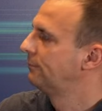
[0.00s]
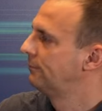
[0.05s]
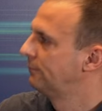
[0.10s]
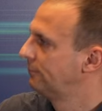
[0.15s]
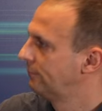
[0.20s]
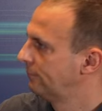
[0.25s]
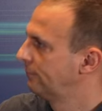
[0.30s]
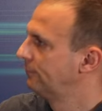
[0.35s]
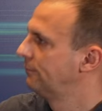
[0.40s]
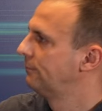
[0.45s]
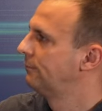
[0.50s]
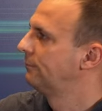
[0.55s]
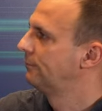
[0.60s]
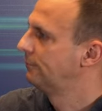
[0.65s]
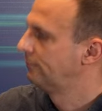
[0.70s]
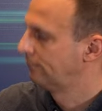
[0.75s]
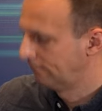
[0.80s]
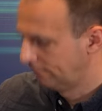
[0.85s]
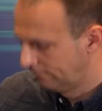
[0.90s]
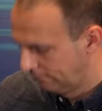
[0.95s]

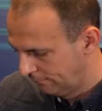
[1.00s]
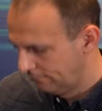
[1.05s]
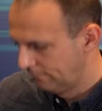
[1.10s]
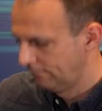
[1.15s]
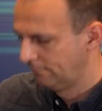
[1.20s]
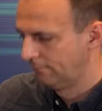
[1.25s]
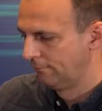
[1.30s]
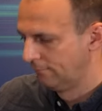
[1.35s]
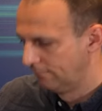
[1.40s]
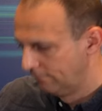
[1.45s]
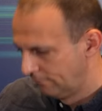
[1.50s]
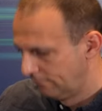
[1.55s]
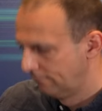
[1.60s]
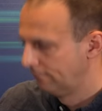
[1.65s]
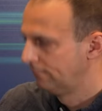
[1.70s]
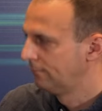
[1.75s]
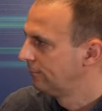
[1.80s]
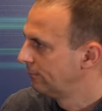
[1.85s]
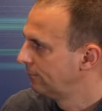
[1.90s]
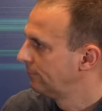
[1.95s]

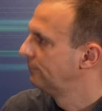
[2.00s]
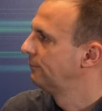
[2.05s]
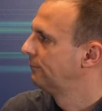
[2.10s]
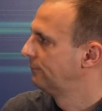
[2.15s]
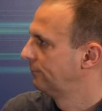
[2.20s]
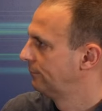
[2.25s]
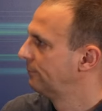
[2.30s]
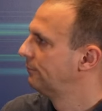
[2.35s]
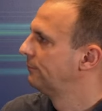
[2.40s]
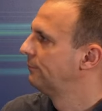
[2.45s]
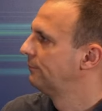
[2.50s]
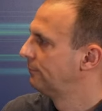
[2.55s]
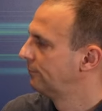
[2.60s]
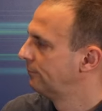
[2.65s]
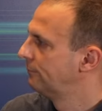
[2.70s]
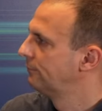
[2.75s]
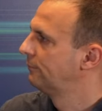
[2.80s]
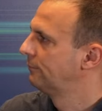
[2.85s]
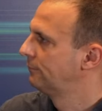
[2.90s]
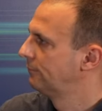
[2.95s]

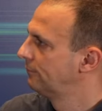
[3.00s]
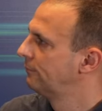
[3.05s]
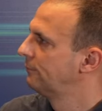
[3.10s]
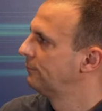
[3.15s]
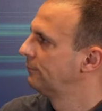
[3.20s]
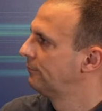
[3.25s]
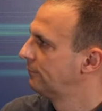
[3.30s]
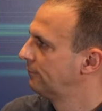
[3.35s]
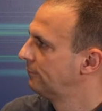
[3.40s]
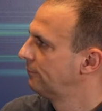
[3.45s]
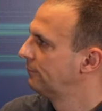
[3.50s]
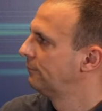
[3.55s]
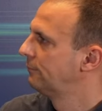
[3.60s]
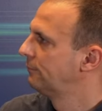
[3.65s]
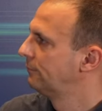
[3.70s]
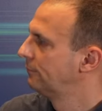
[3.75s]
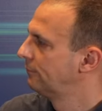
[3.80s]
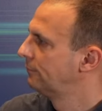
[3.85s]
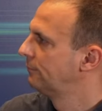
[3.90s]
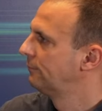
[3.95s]

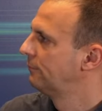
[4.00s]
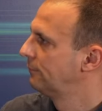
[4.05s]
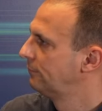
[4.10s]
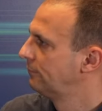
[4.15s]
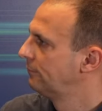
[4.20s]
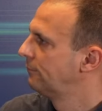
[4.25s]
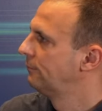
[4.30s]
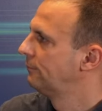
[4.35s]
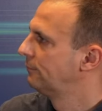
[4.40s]
No words are spoken by the person on screen.